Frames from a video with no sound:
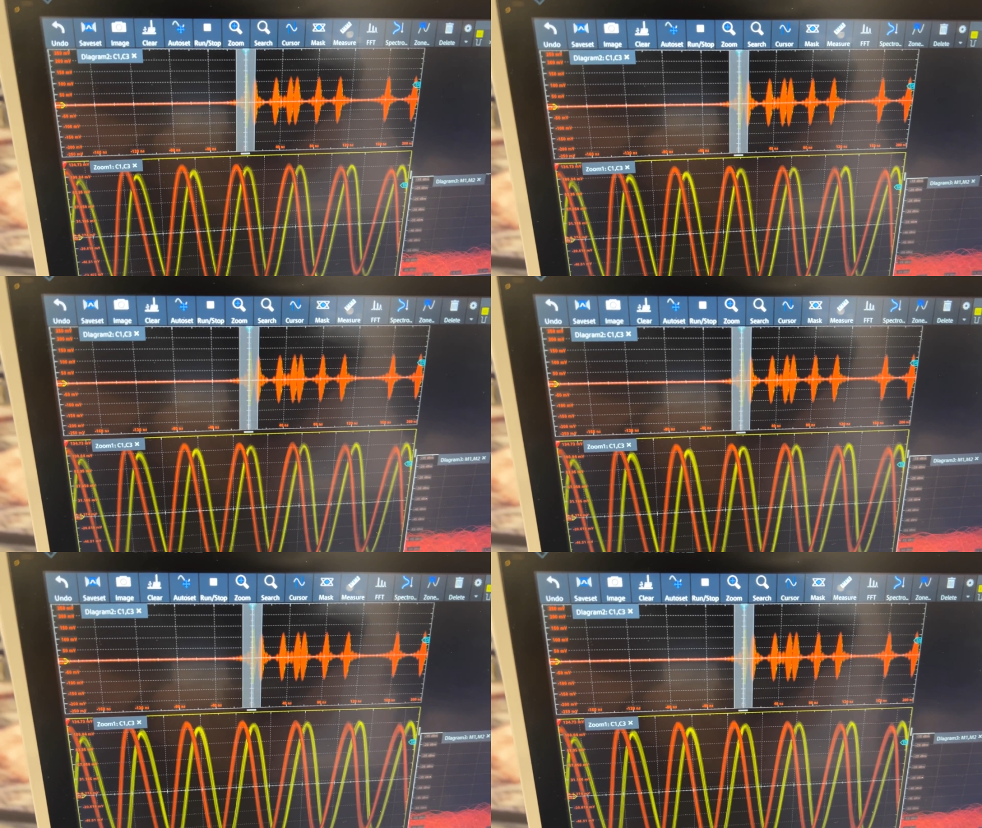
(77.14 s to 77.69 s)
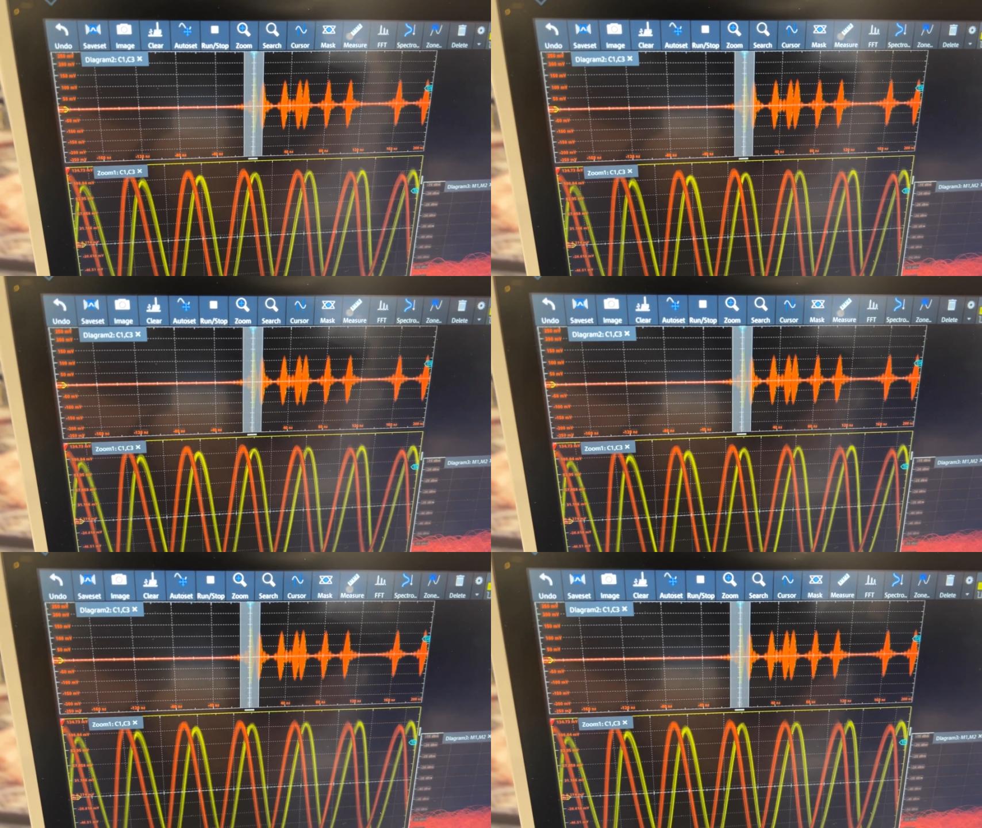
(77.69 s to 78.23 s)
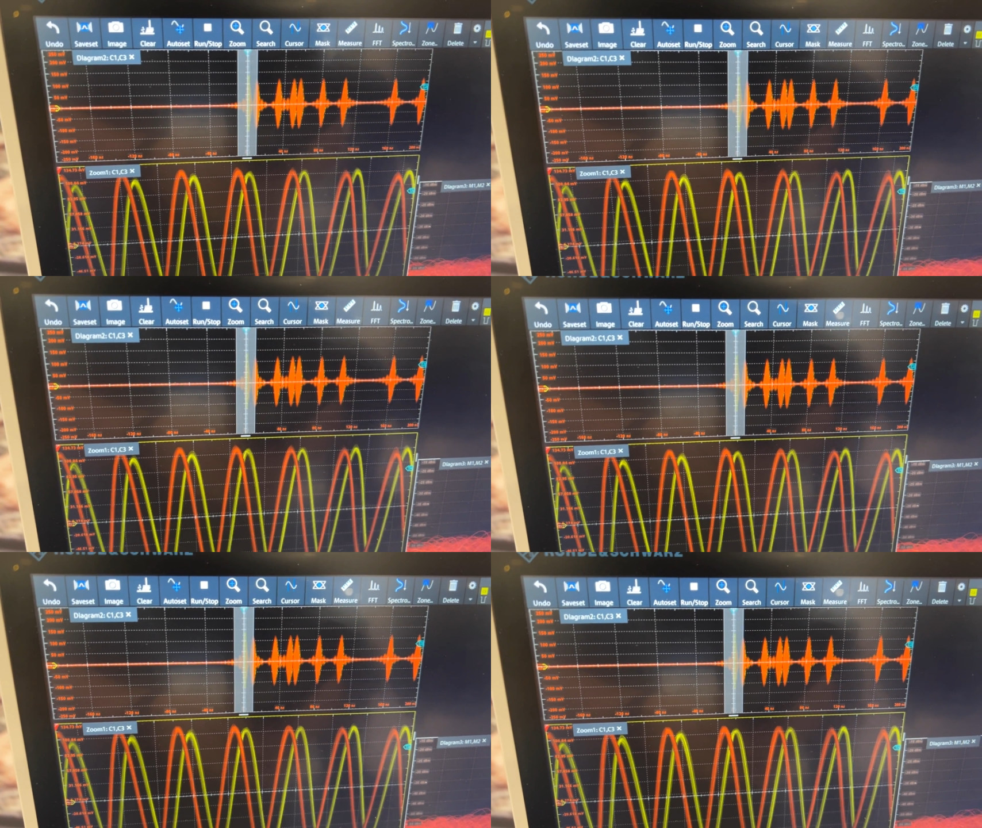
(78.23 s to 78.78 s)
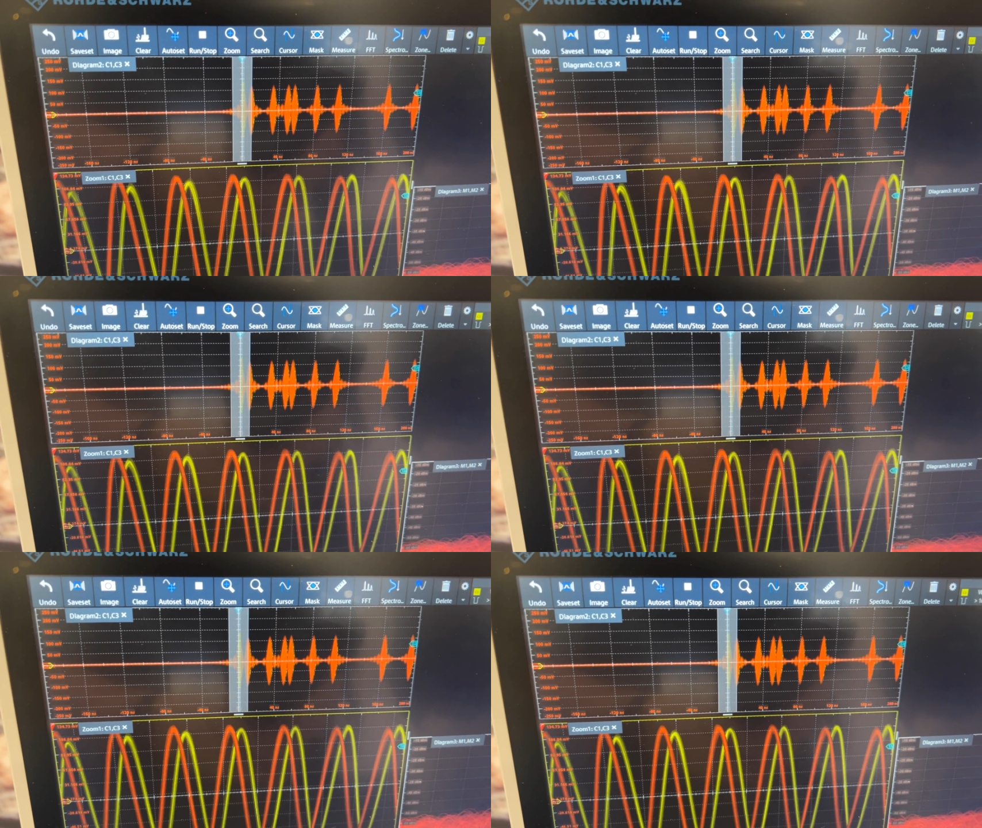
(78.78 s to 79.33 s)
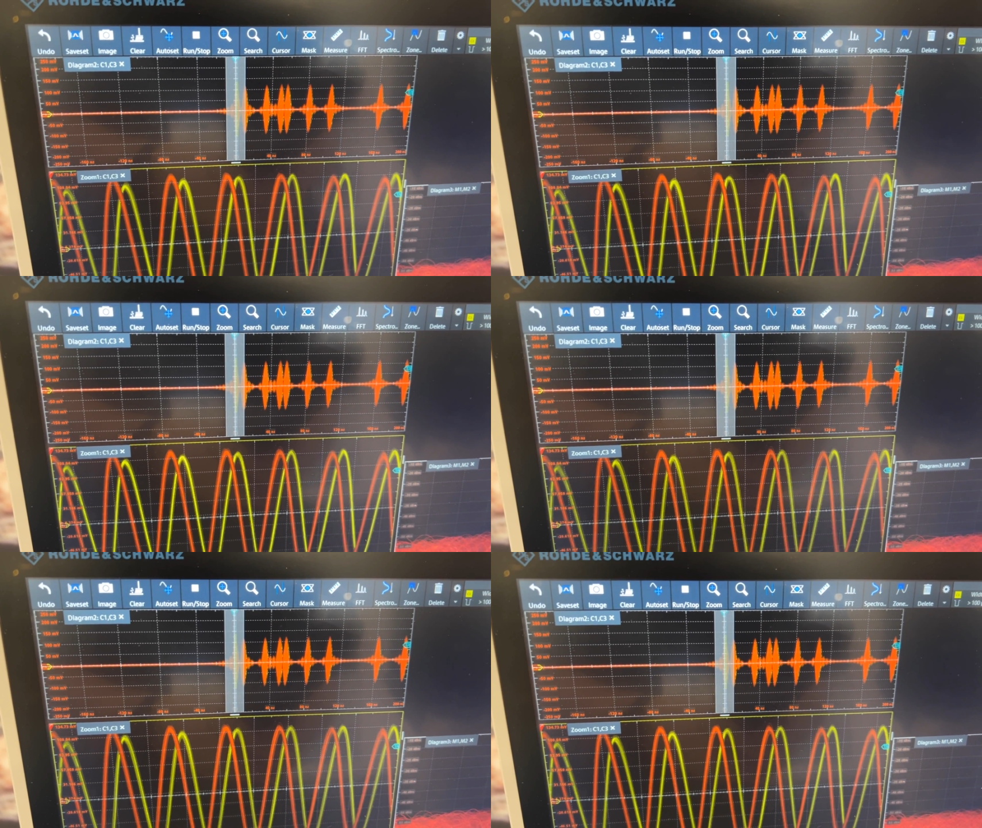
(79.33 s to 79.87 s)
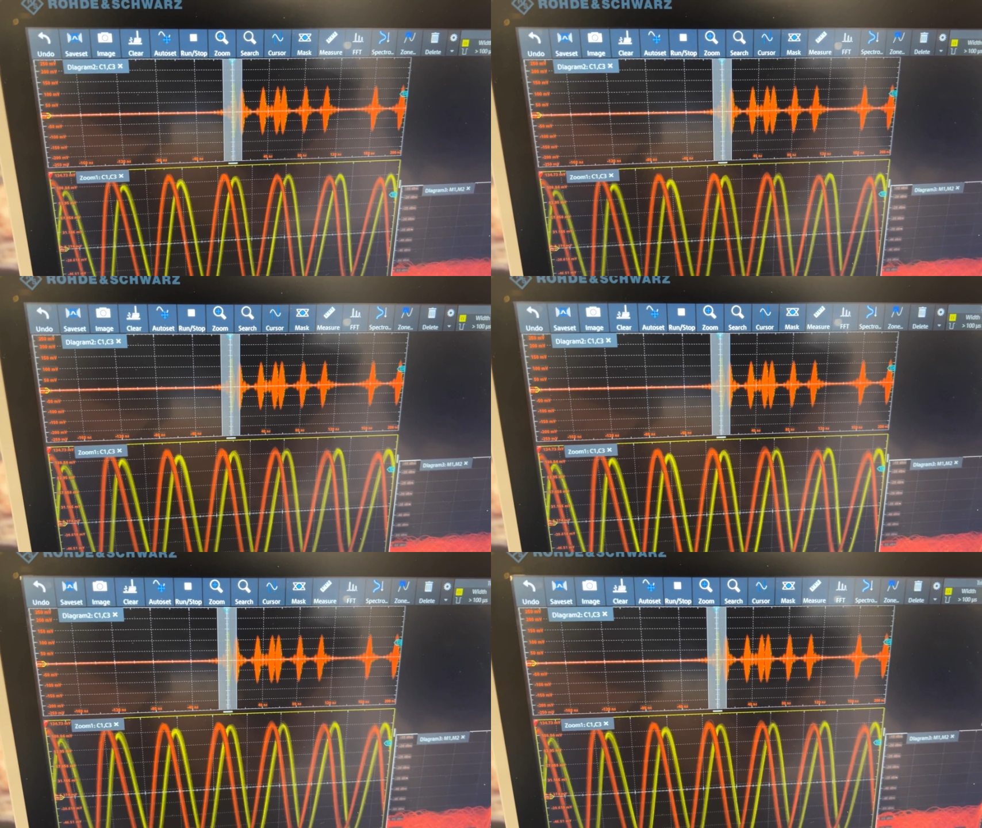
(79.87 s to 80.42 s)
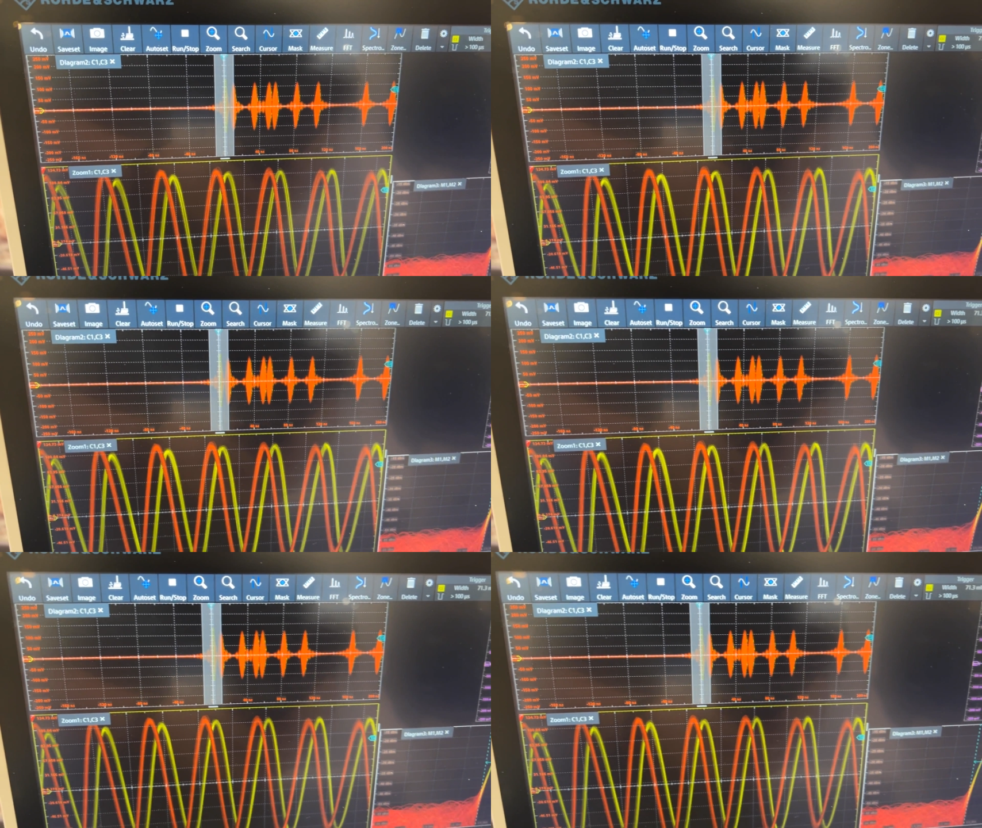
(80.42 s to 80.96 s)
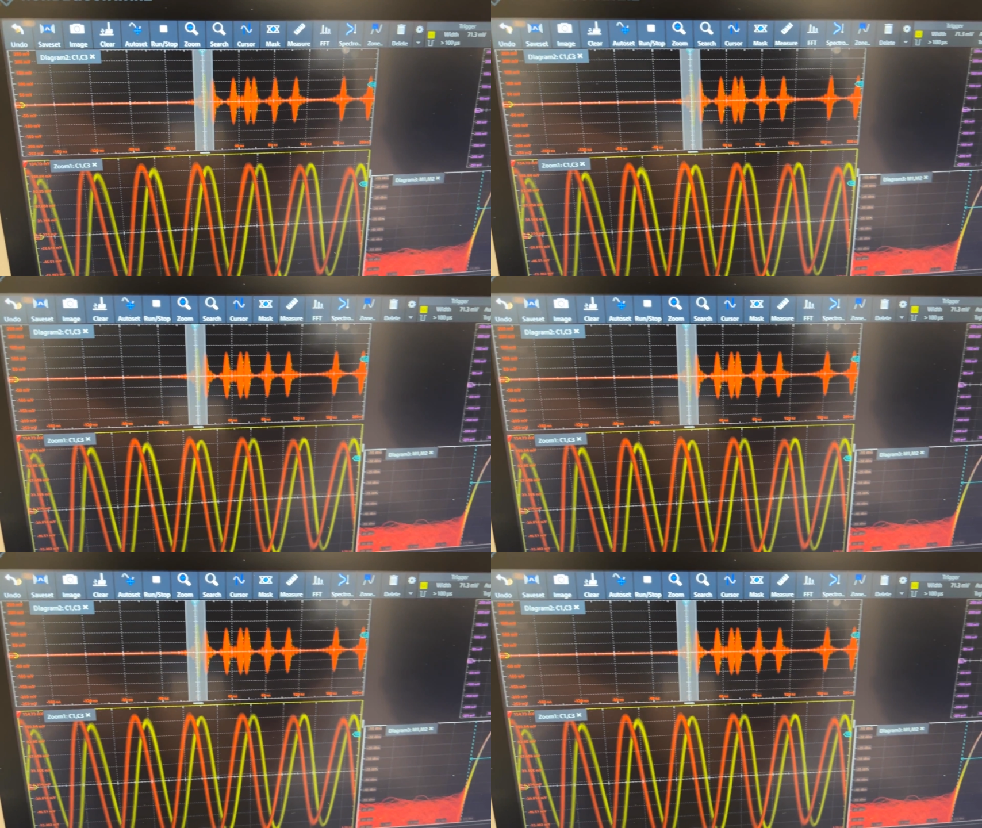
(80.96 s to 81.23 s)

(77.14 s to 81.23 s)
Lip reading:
[unreadable: no face in view]